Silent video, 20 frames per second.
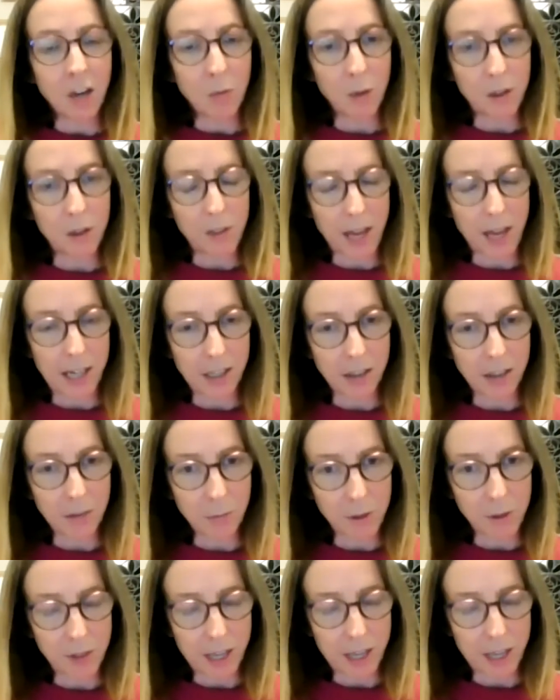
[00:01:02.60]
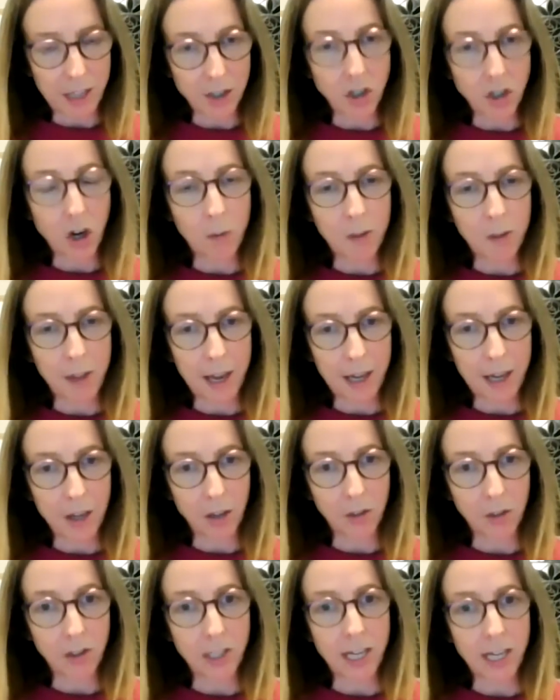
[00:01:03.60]
with that, with that job and that
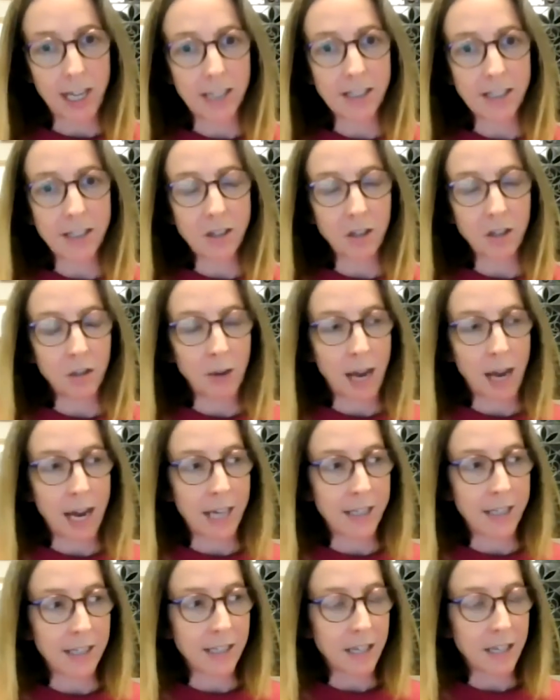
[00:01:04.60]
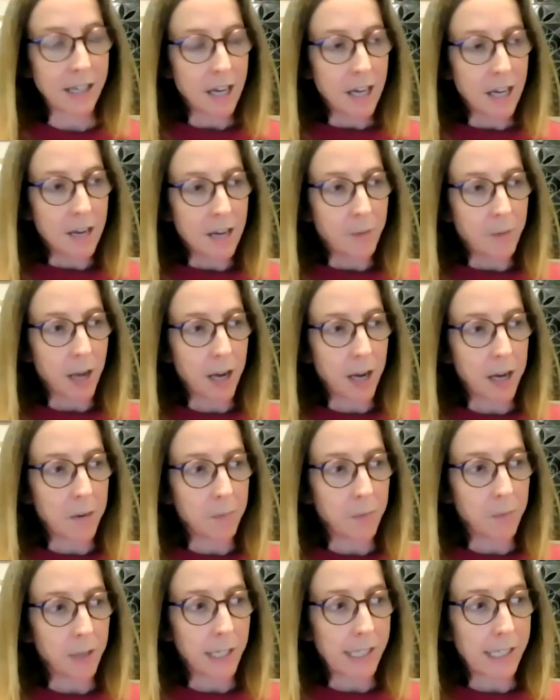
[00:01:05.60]
context, who has
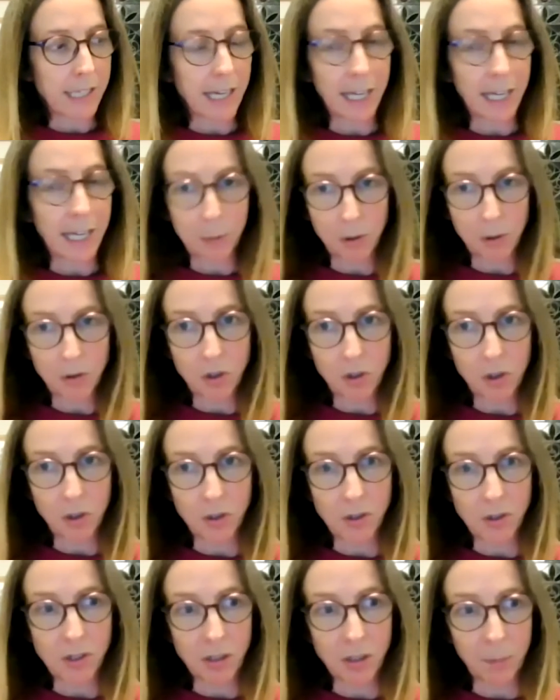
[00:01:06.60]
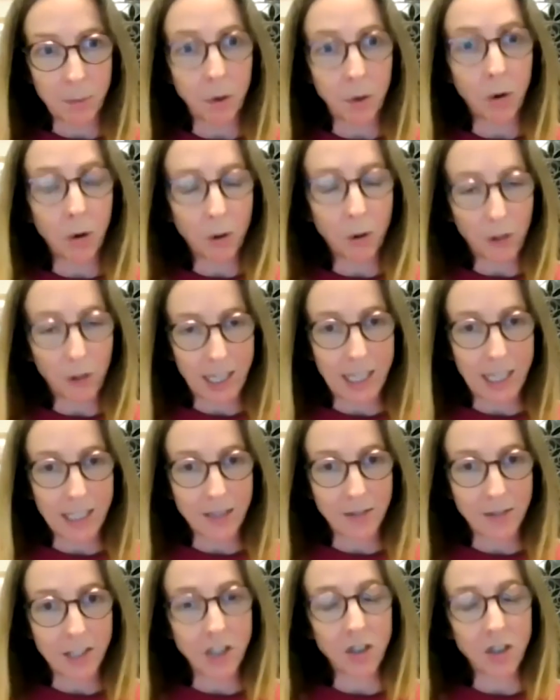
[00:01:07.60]
um, is able to support the
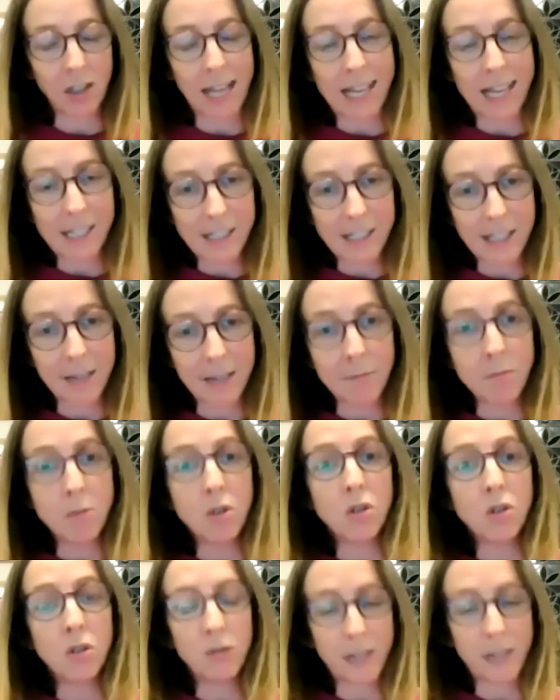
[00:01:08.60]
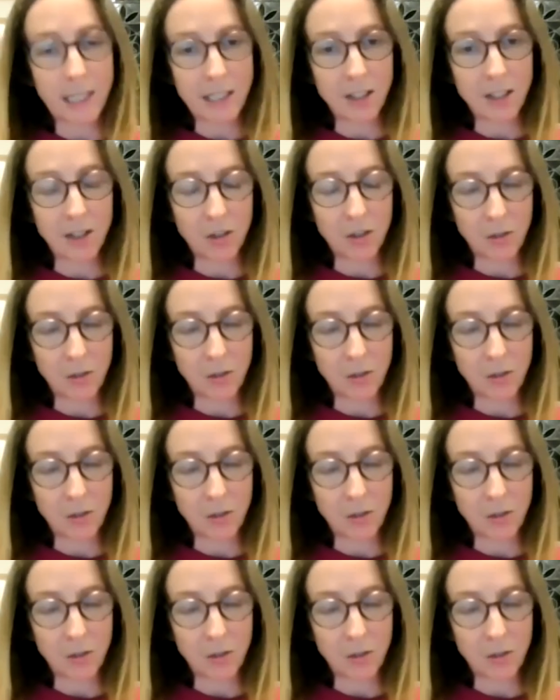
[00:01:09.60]
individual as they move into